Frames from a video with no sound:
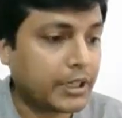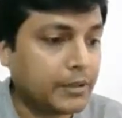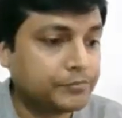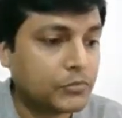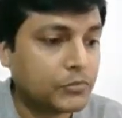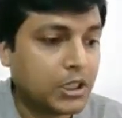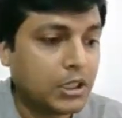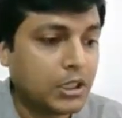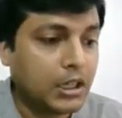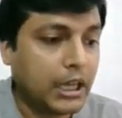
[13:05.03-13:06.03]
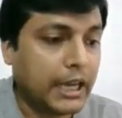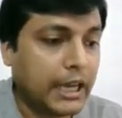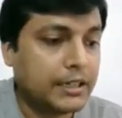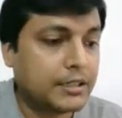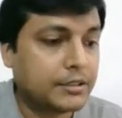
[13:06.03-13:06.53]
Okay,
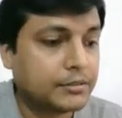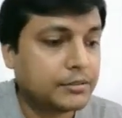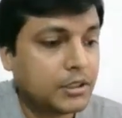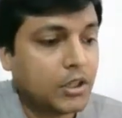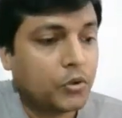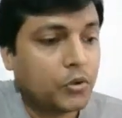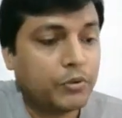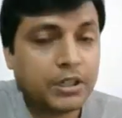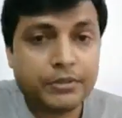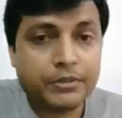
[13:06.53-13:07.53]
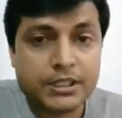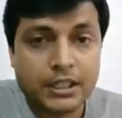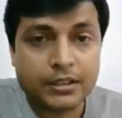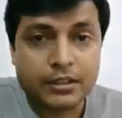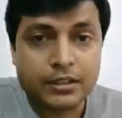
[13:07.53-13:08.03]
and when
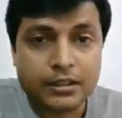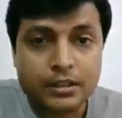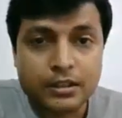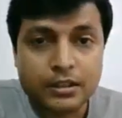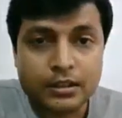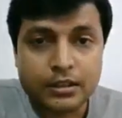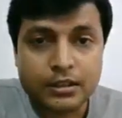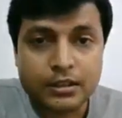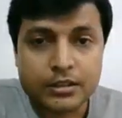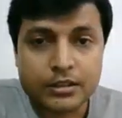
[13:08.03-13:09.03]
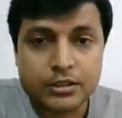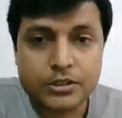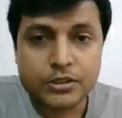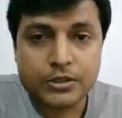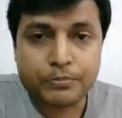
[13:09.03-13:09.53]
we say
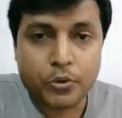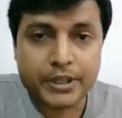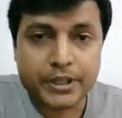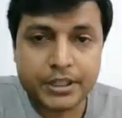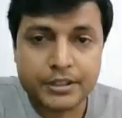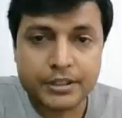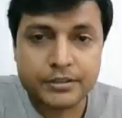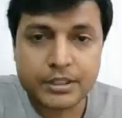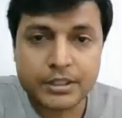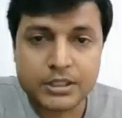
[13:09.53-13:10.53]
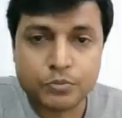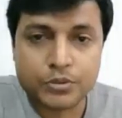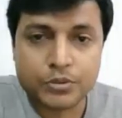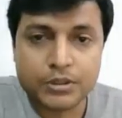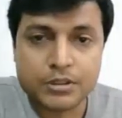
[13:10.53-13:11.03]
spory,
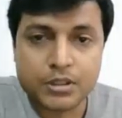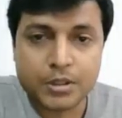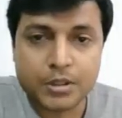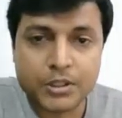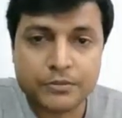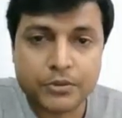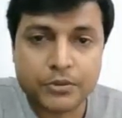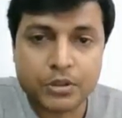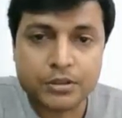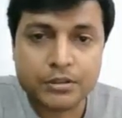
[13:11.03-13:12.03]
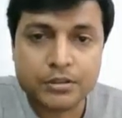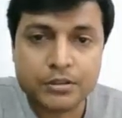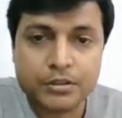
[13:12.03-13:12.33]
this word is coming for